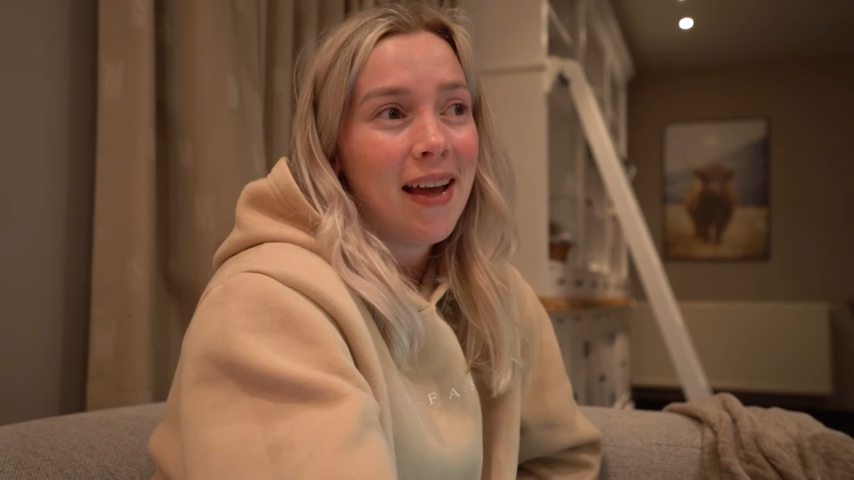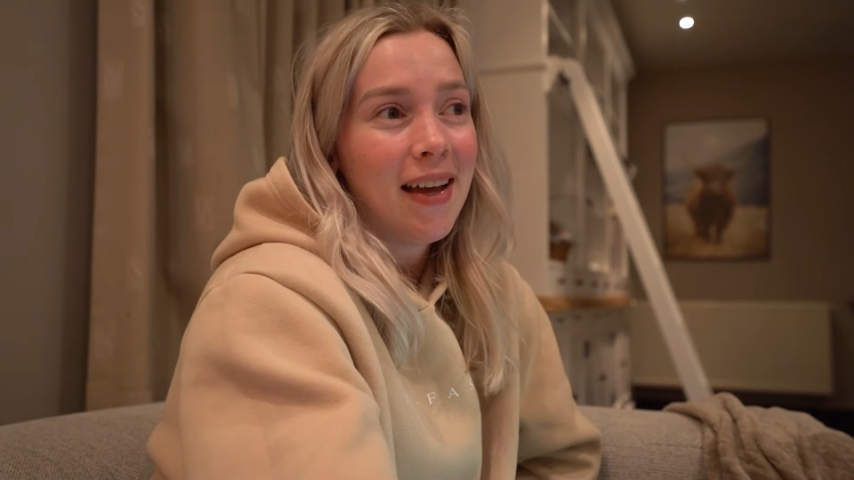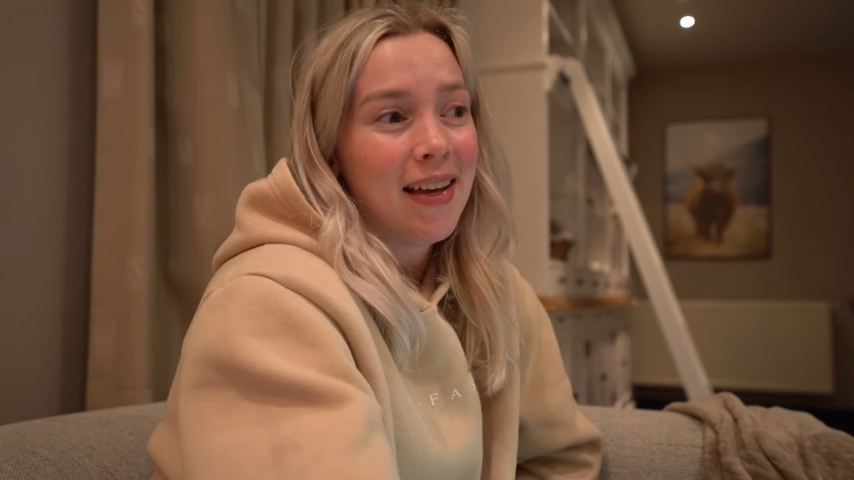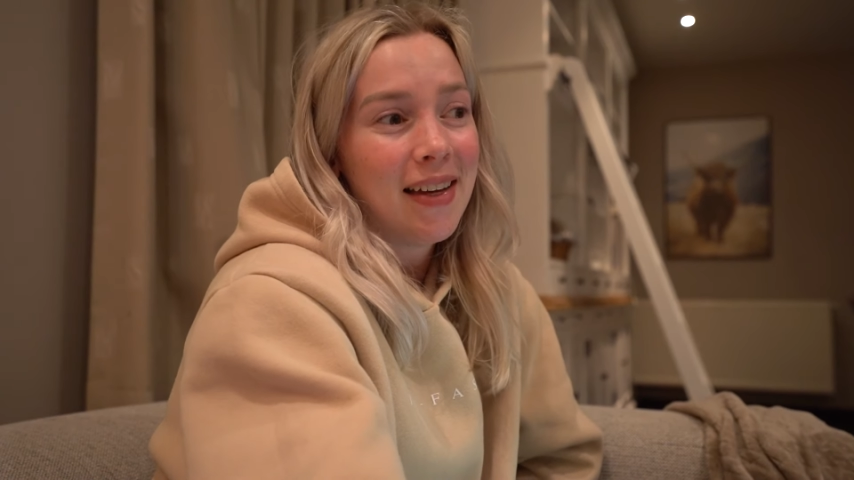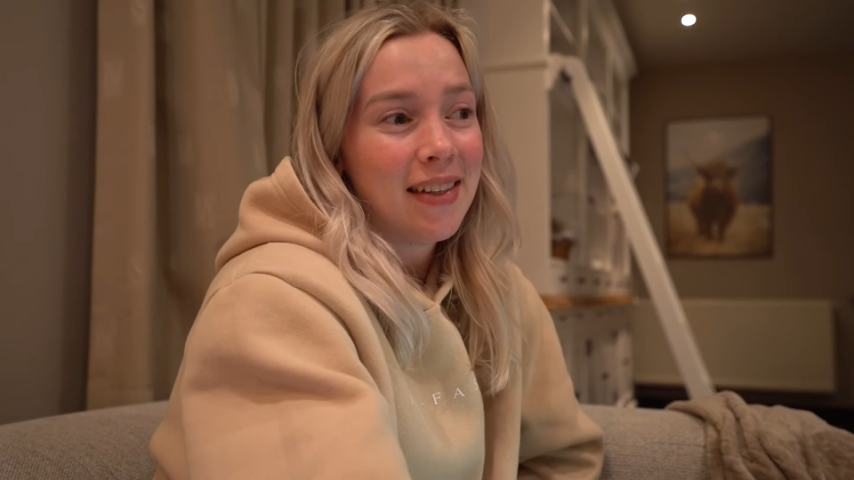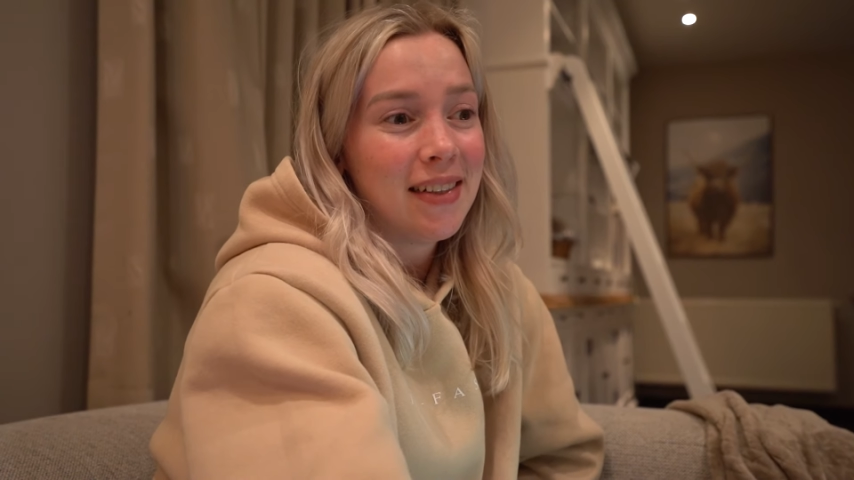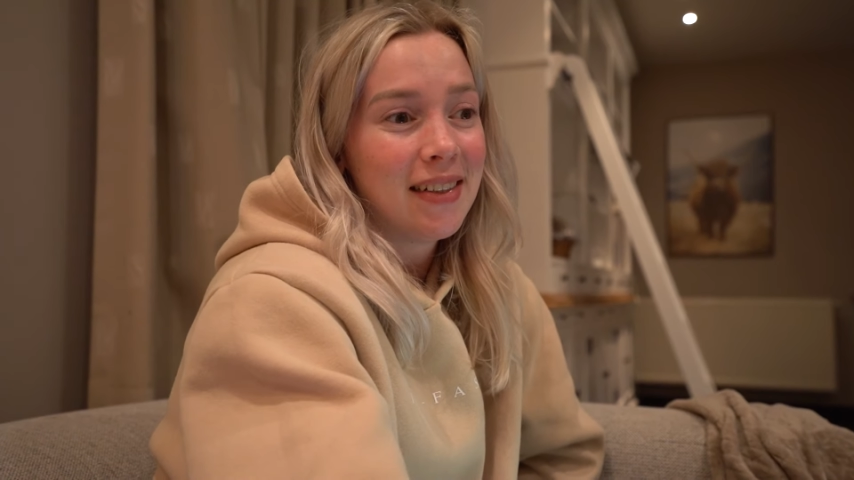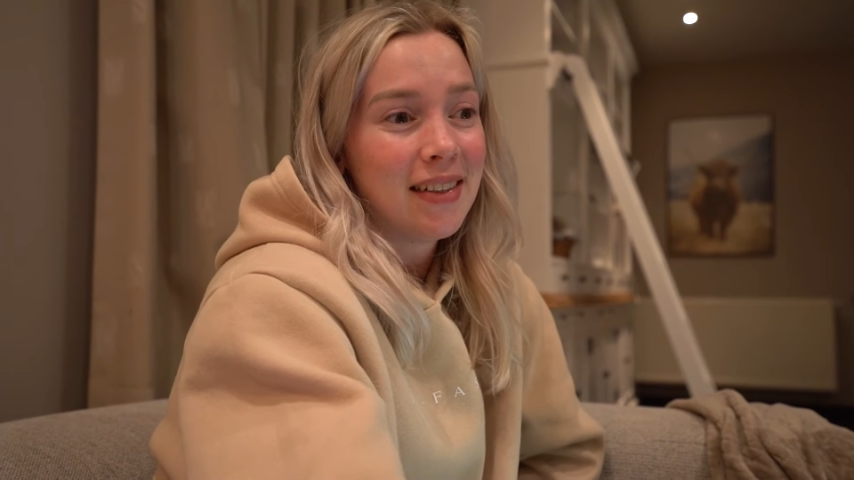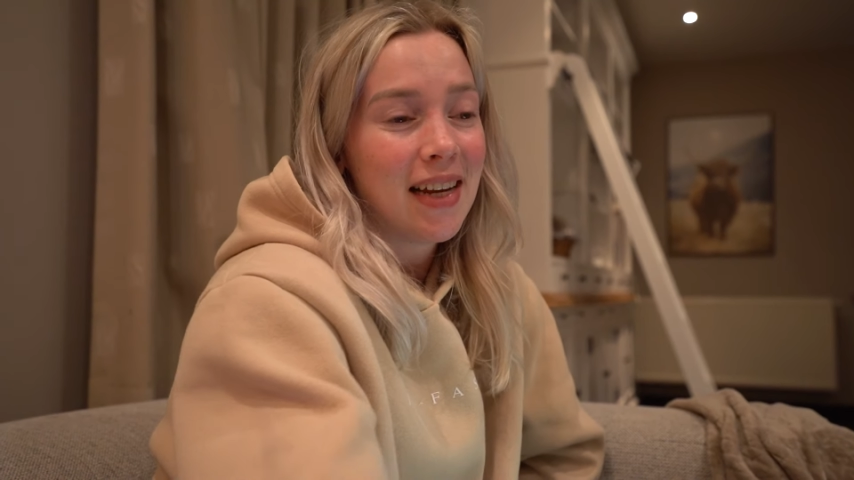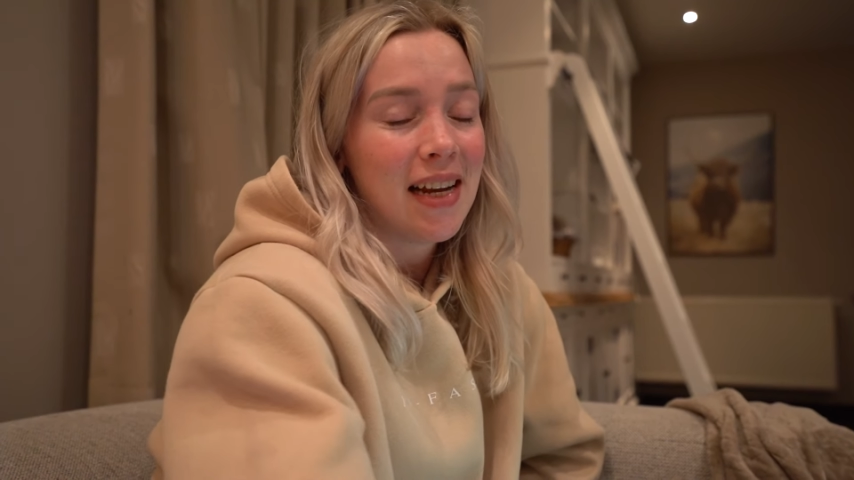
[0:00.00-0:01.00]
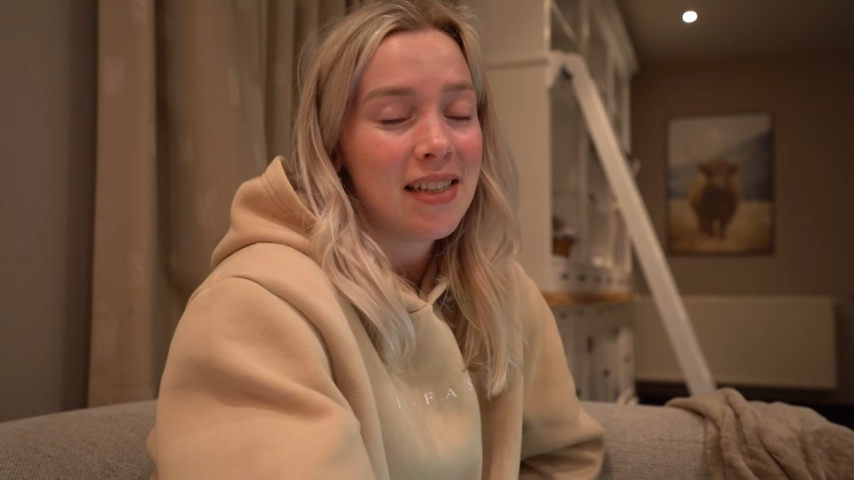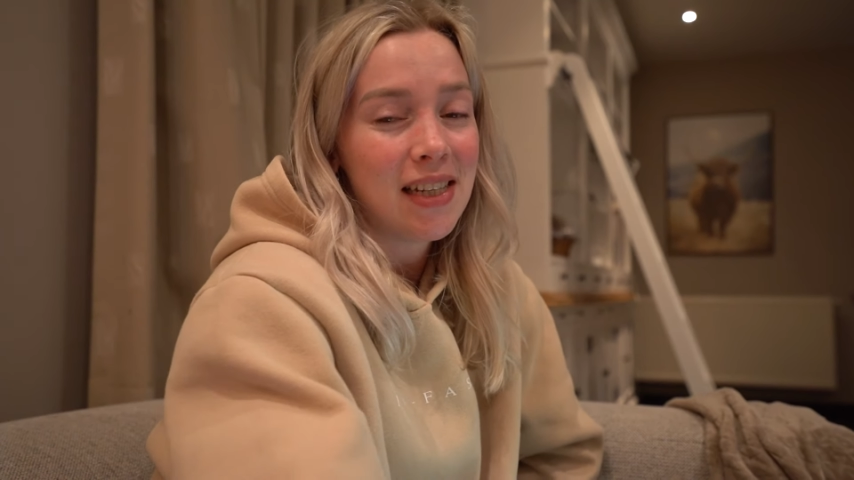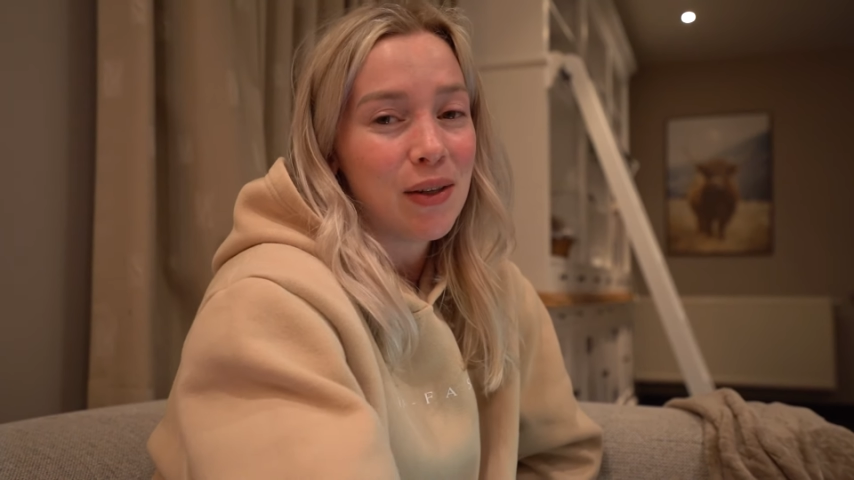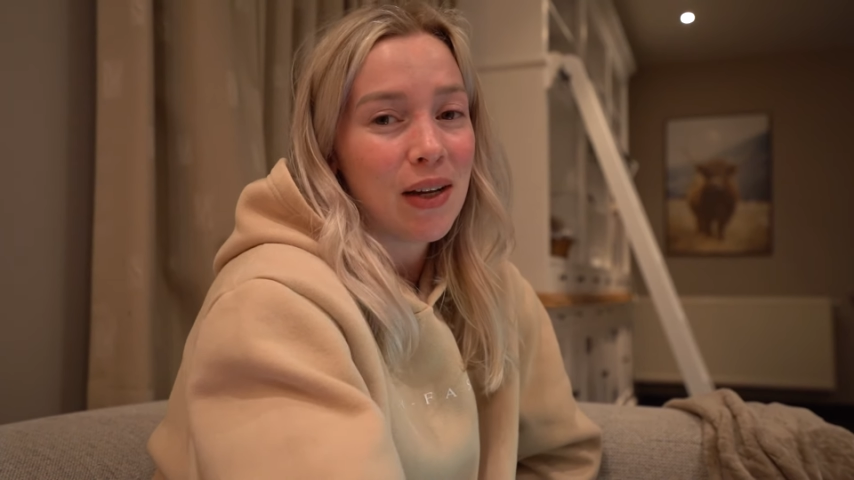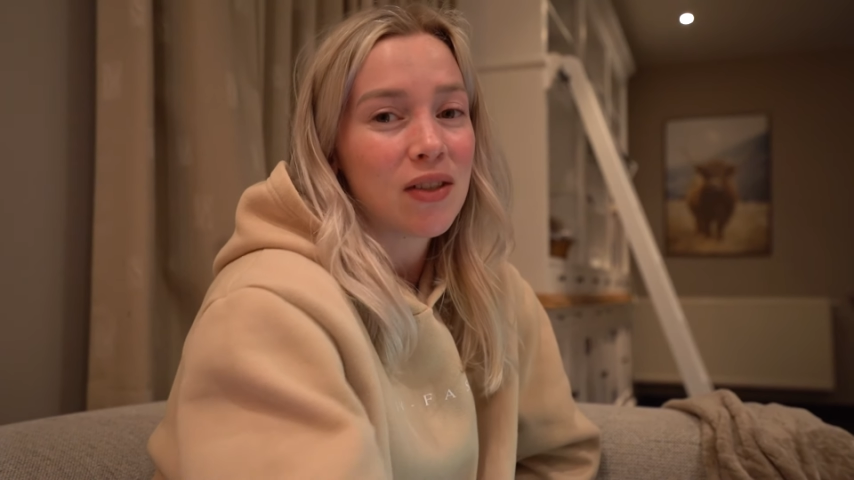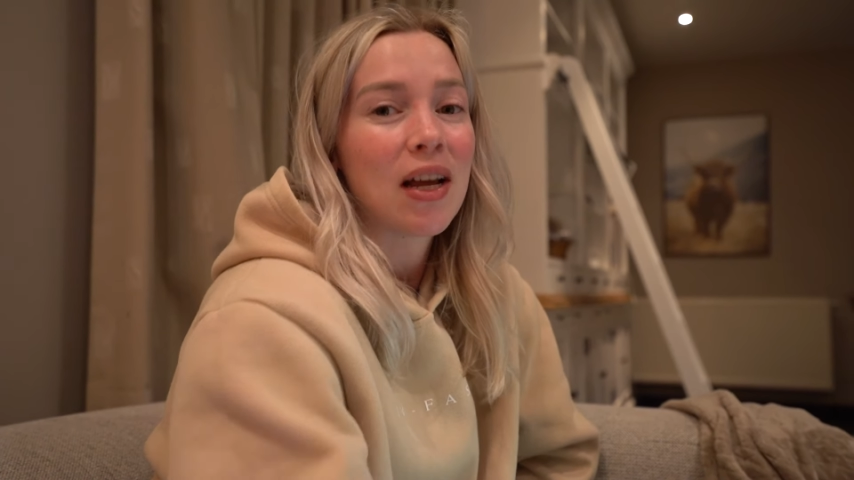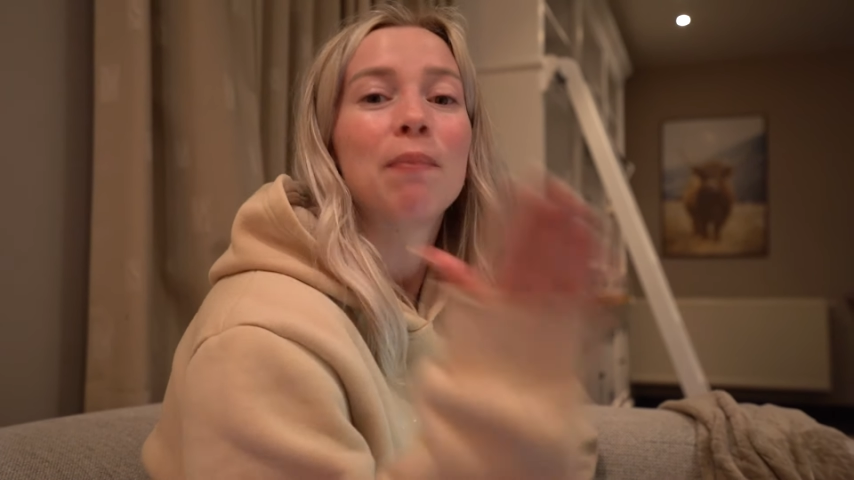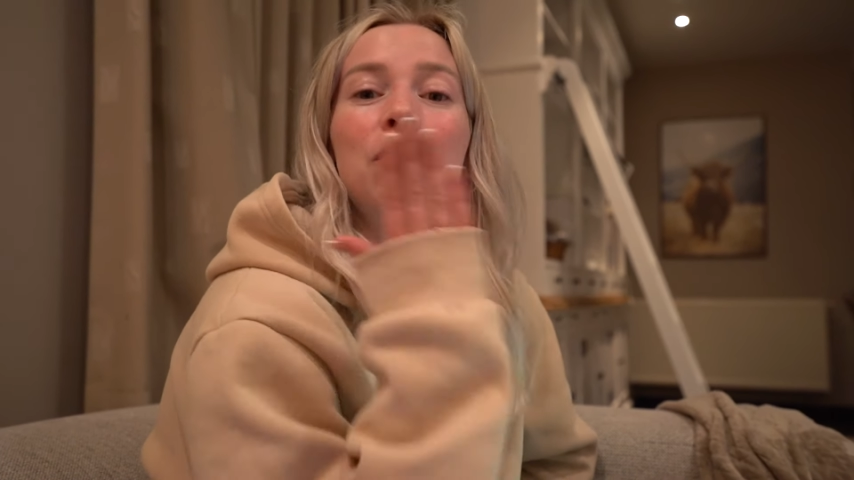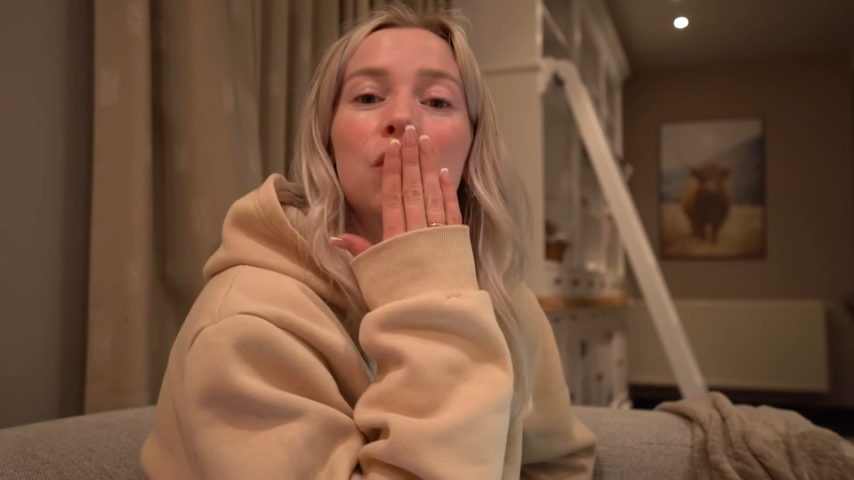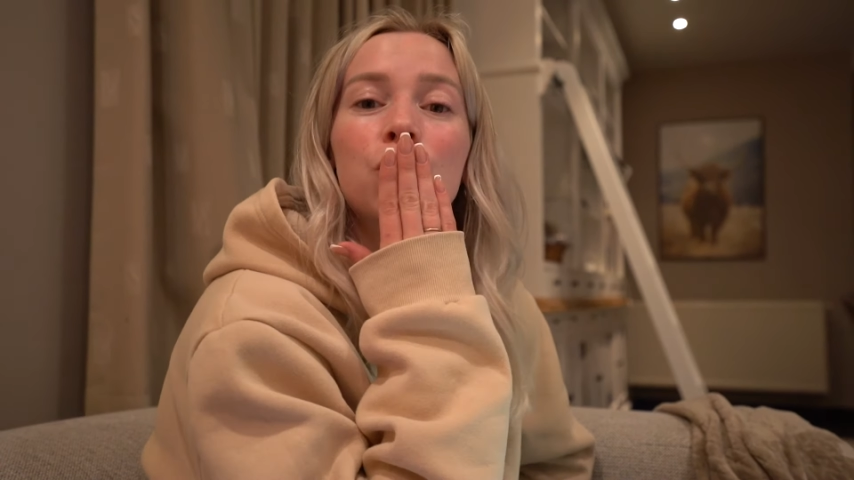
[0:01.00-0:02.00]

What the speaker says: and I see you next time.